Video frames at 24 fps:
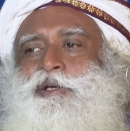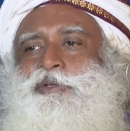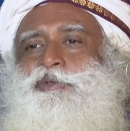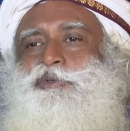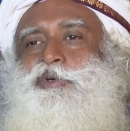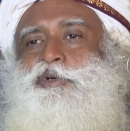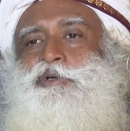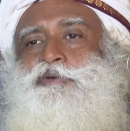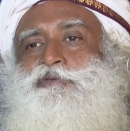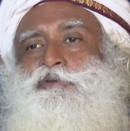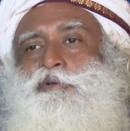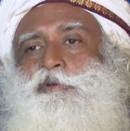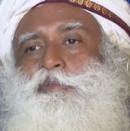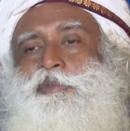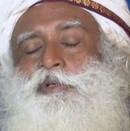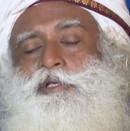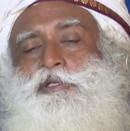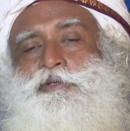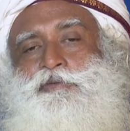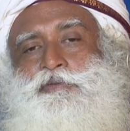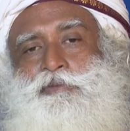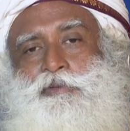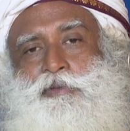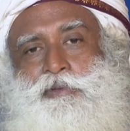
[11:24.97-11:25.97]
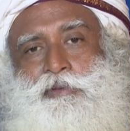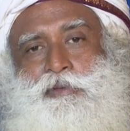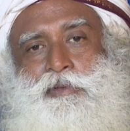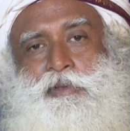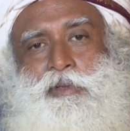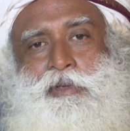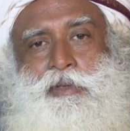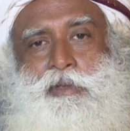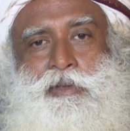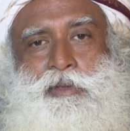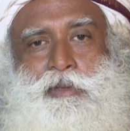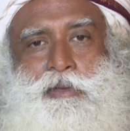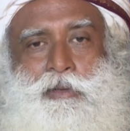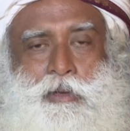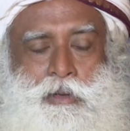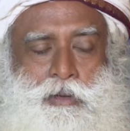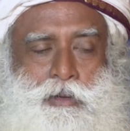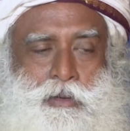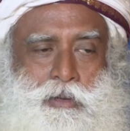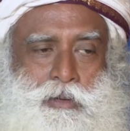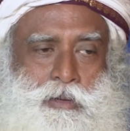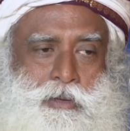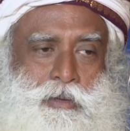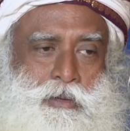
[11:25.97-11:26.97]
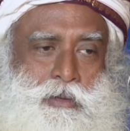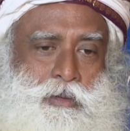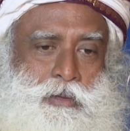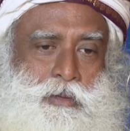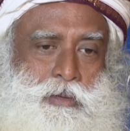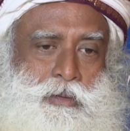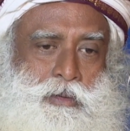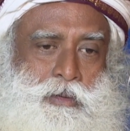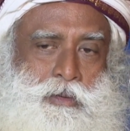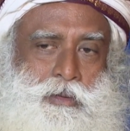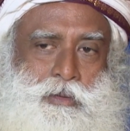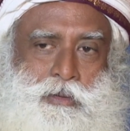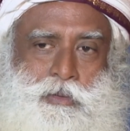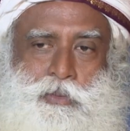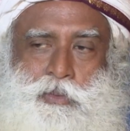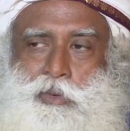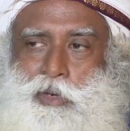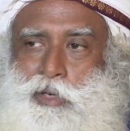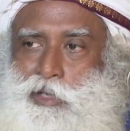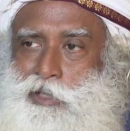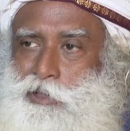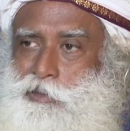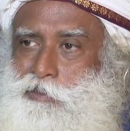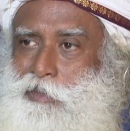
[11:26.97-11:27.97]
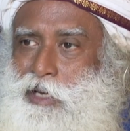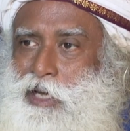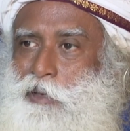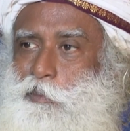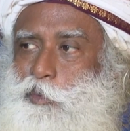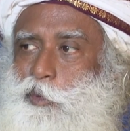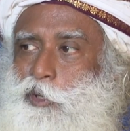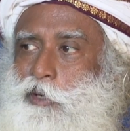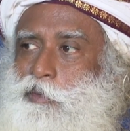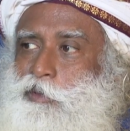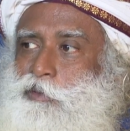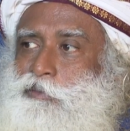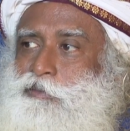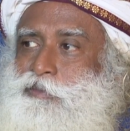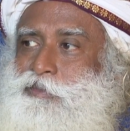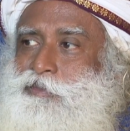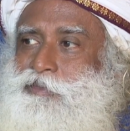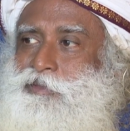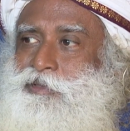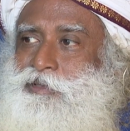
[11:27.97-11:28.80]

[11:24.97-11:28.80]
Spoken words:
joyful, blissful. What is my problem?